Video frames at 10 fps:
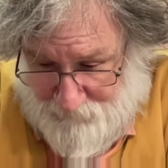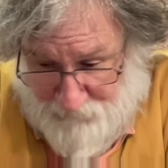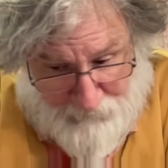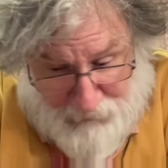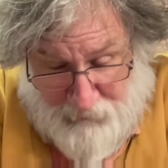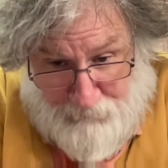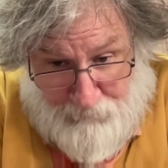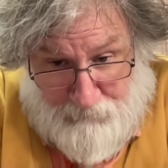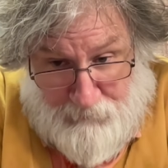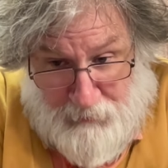but
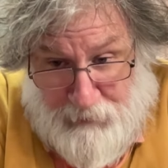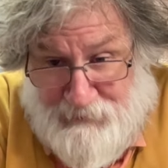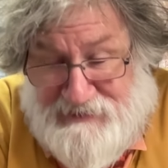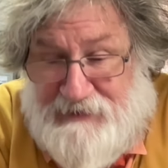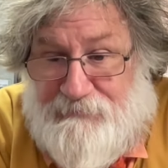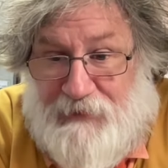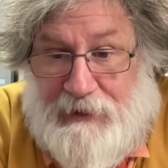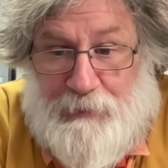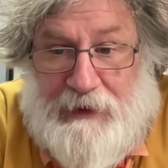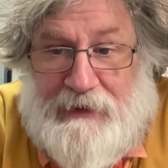the BBC
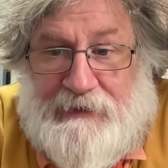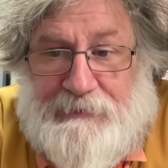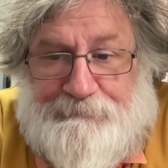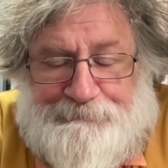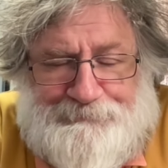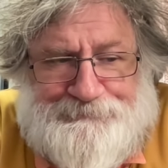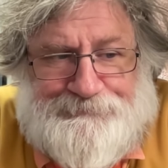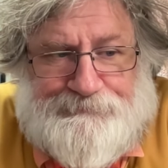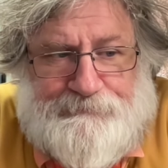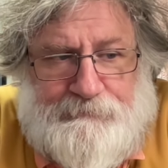very rarely
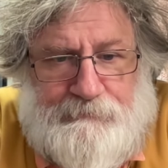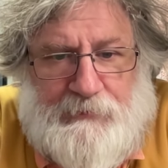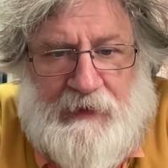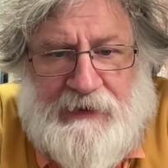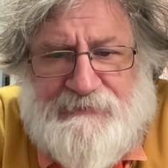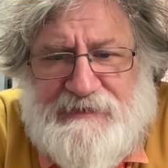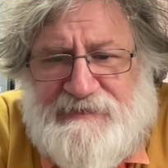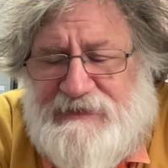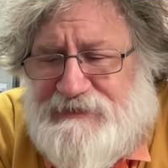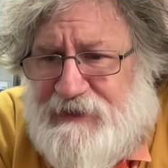gives us
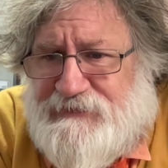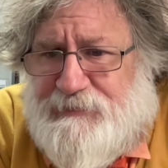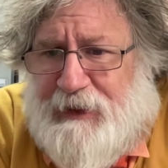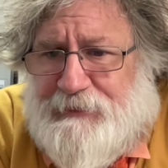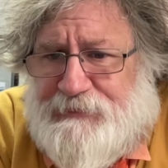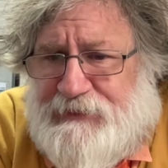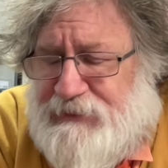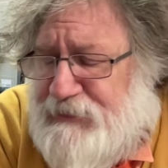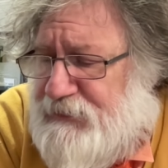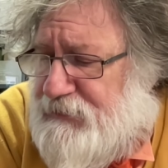details about
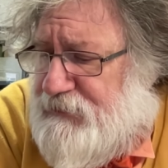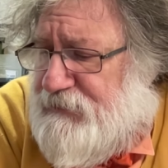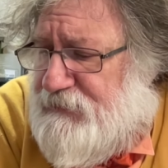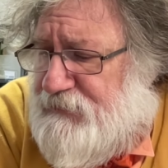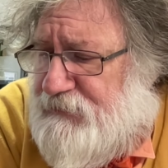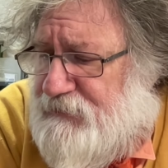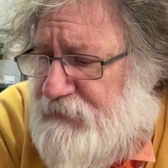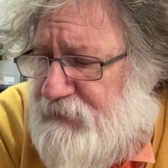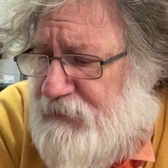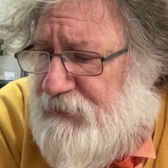the
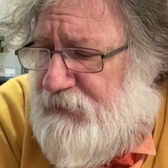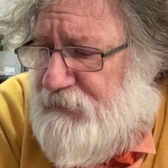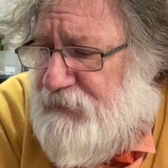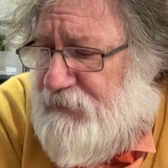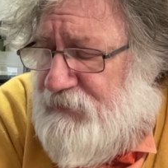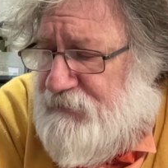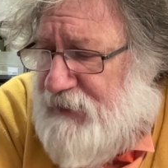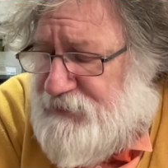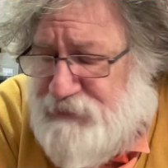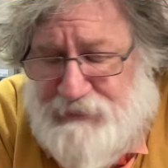
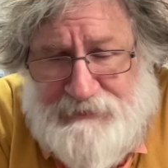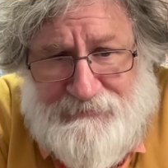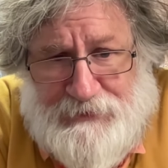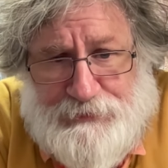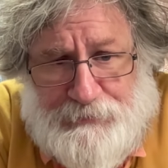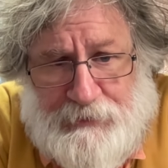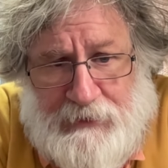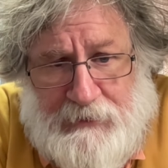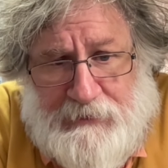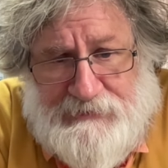actual individual.
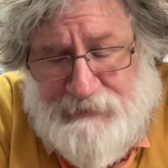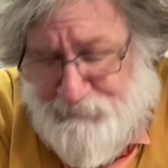So